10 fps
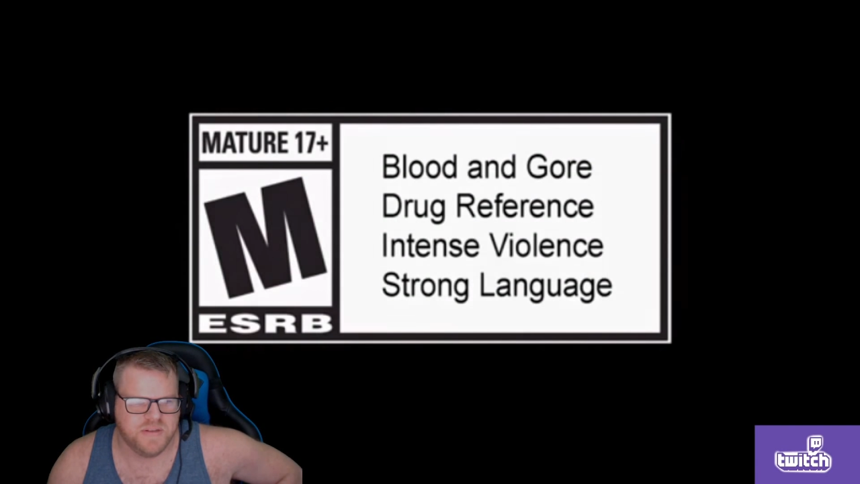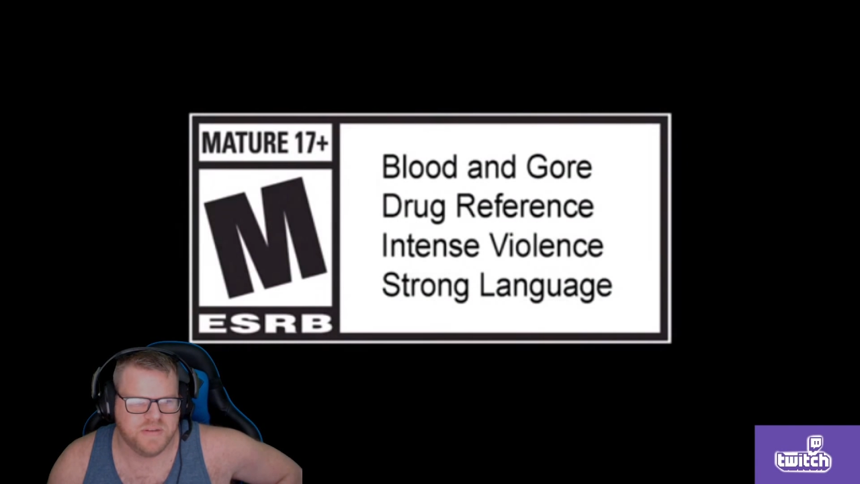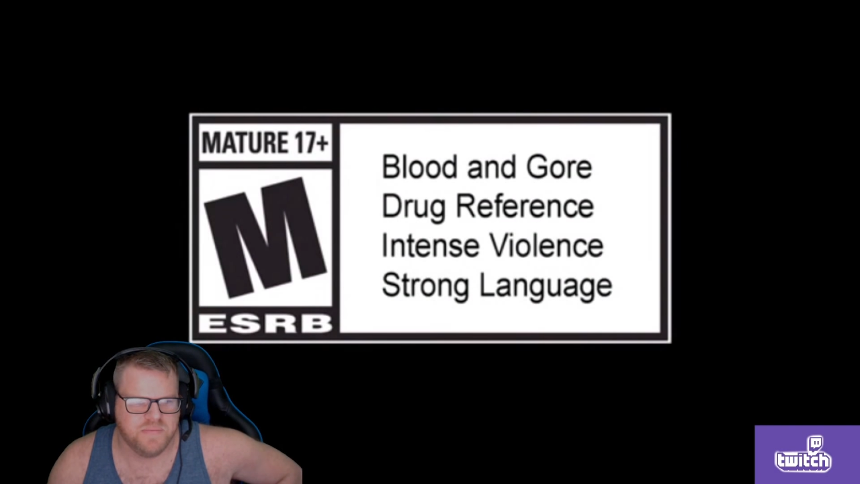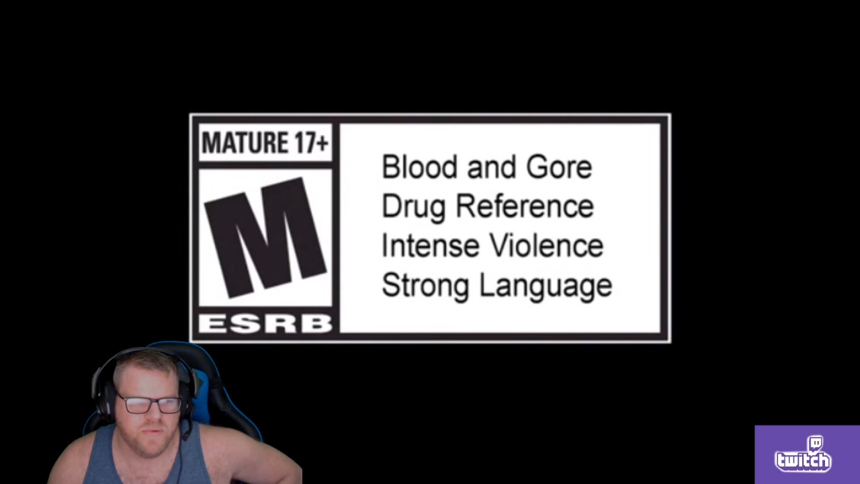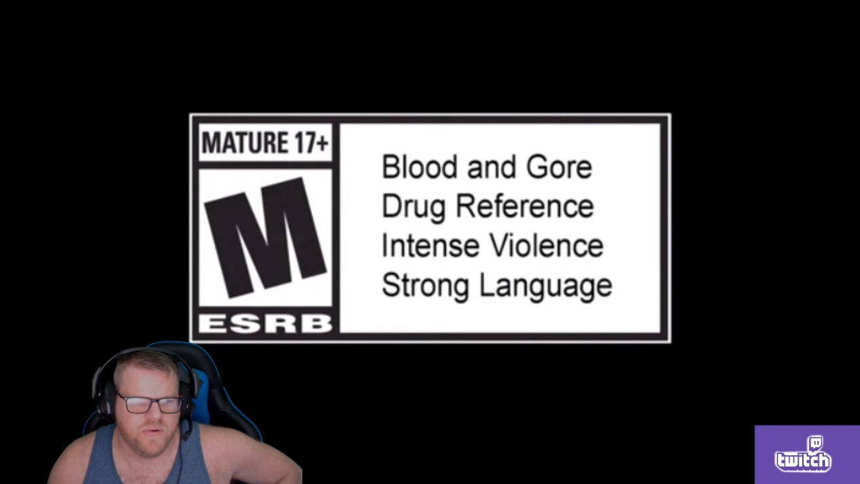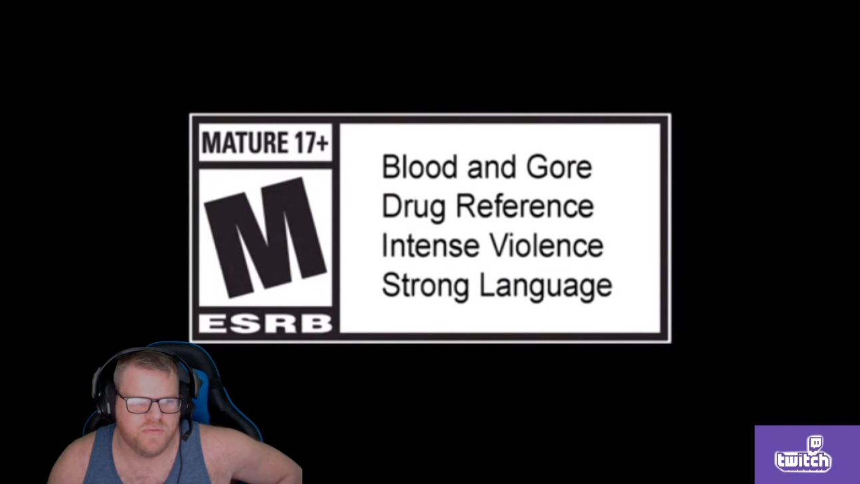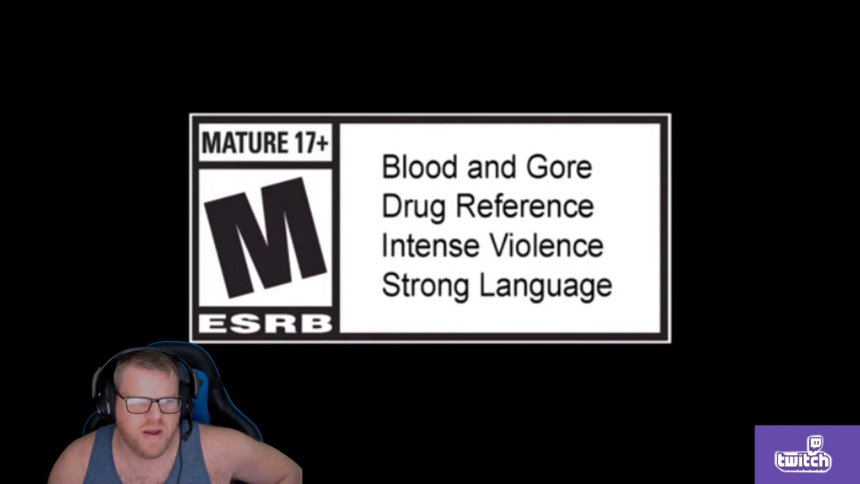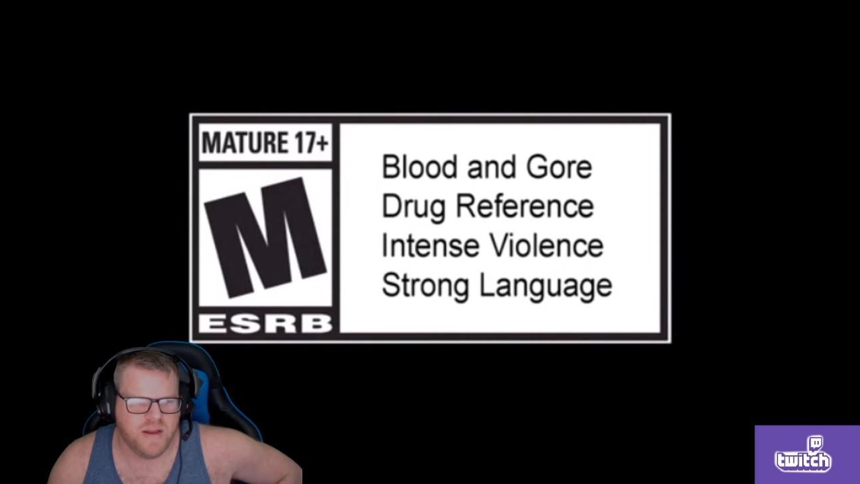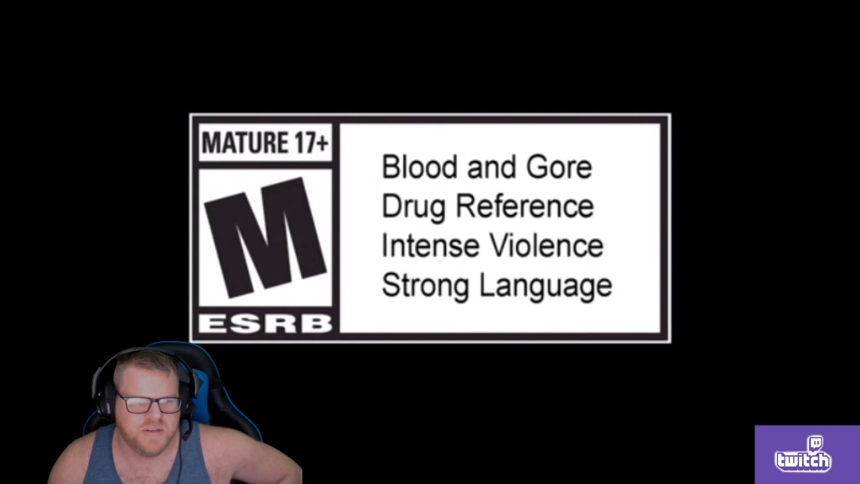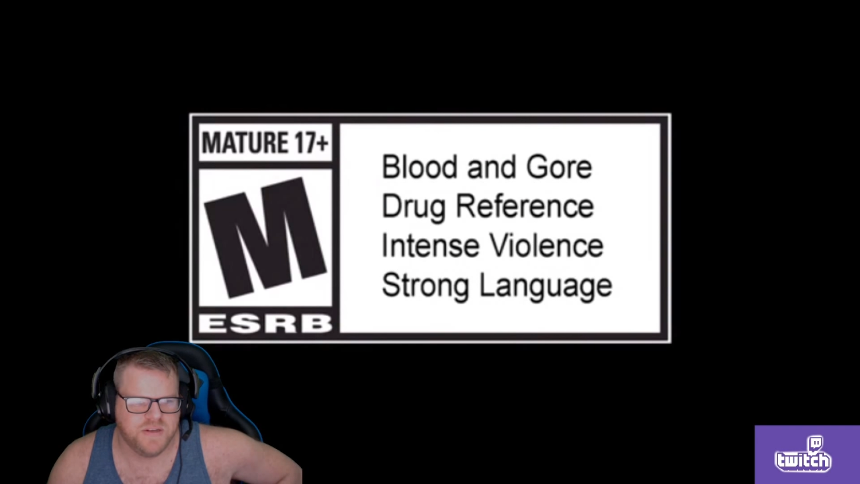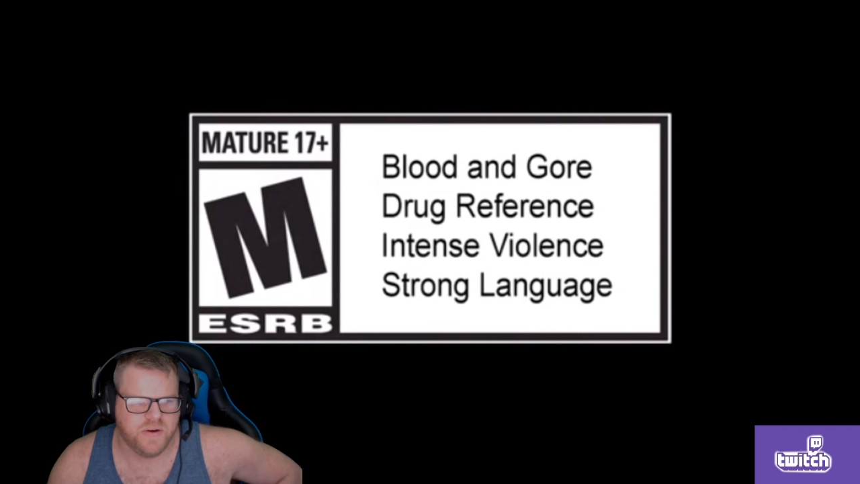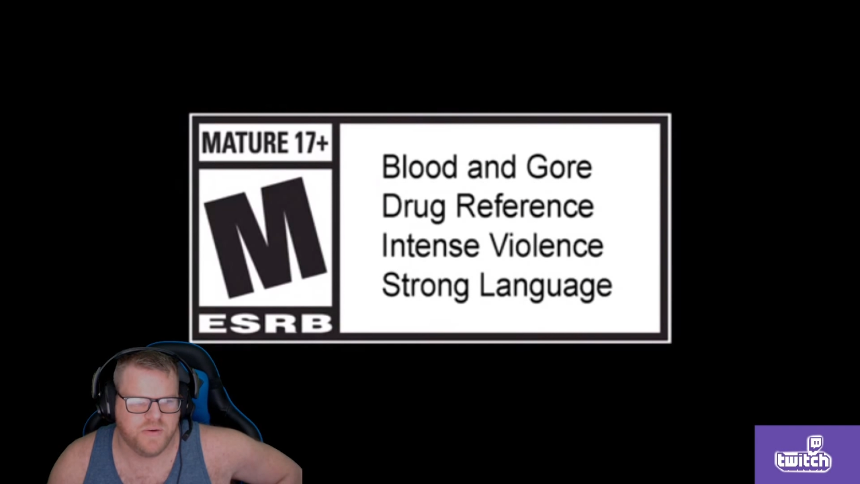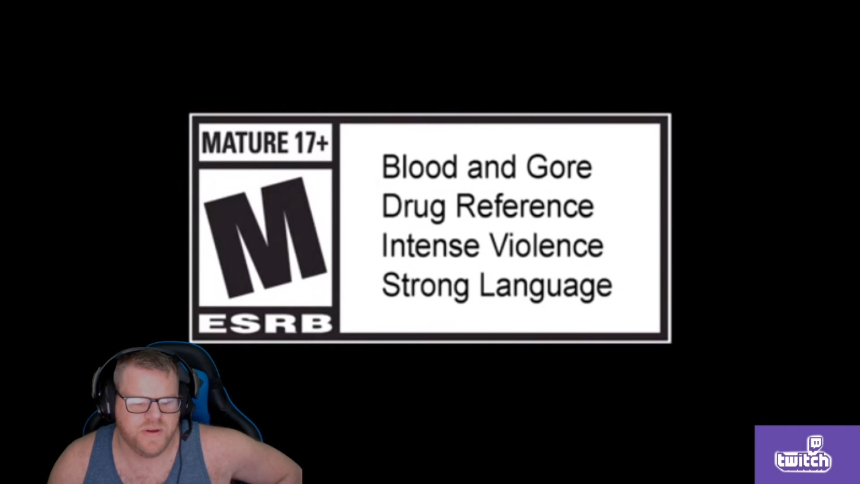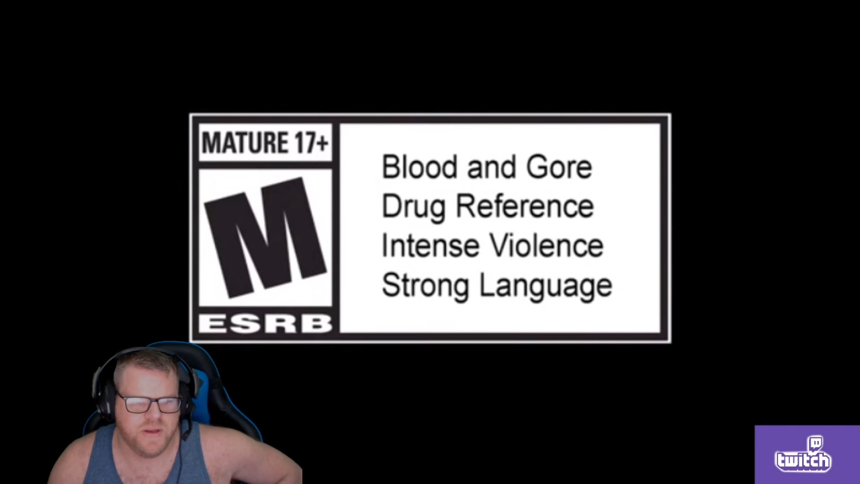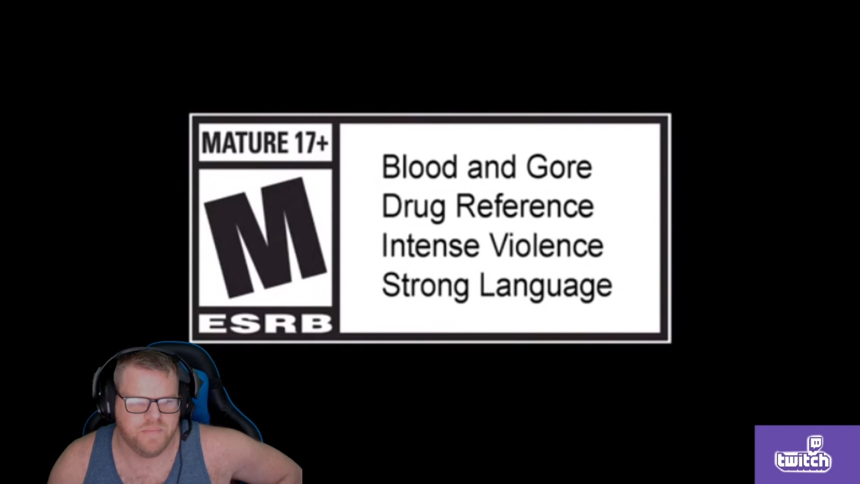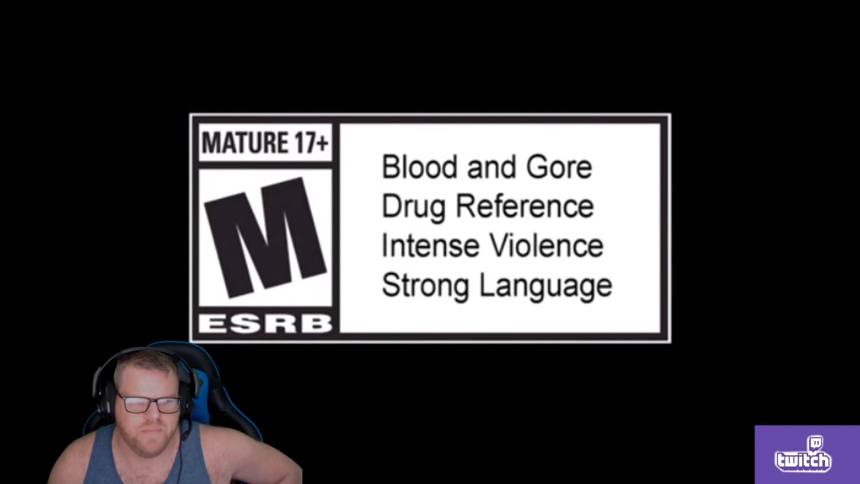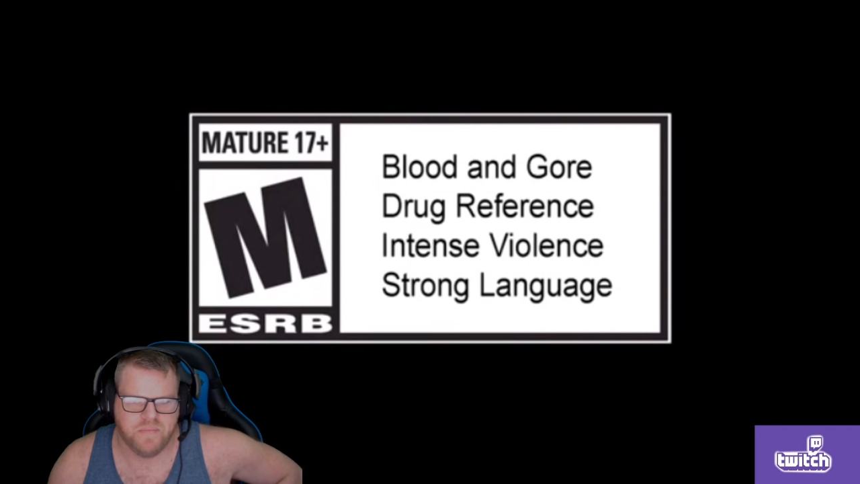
It's a moratorium.